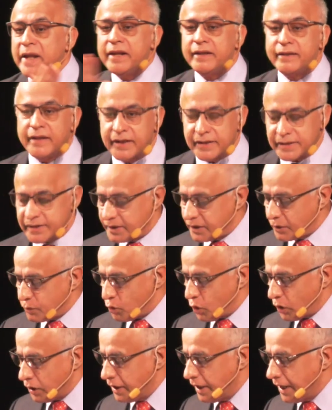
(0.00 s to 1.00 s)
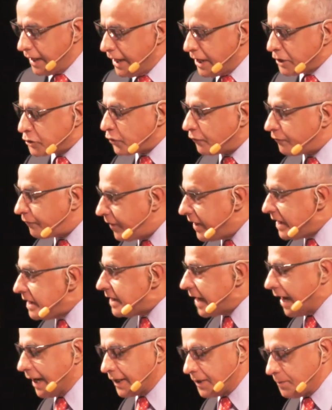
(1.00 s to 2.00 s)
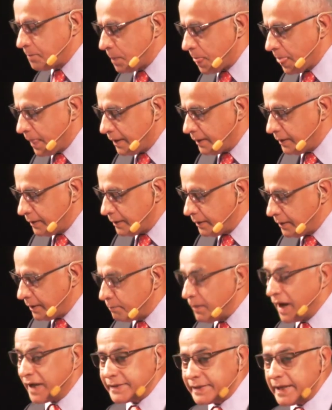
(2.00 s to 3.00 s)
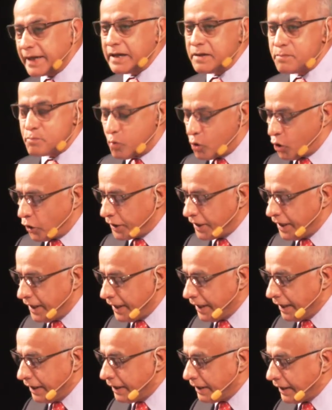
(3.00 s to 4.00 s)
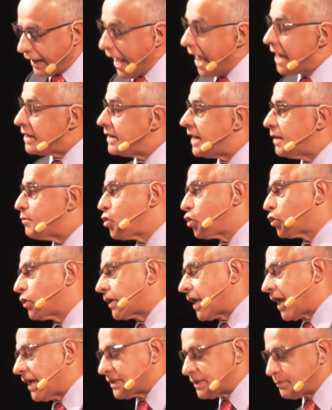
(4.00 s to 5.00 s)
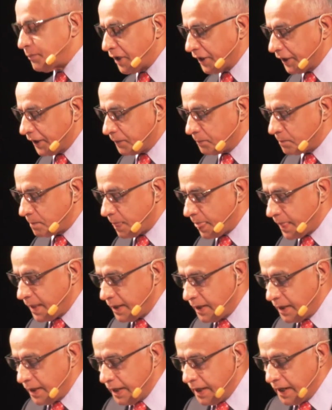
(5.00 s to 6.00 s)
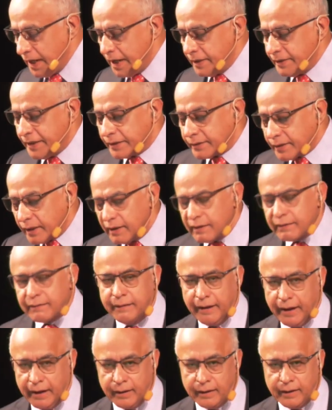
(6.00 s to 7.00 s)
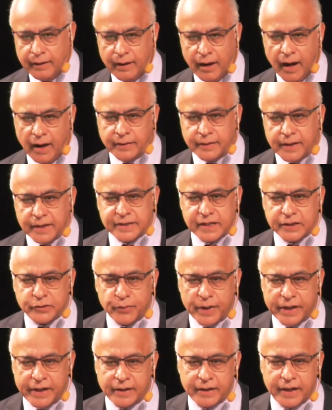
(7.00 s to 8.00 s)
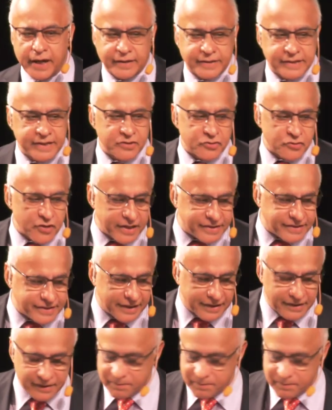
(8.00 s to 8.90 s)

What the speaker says: things in the world. So FinTech, my second point, can democratize money. The third thing, and this is where it gets interesting,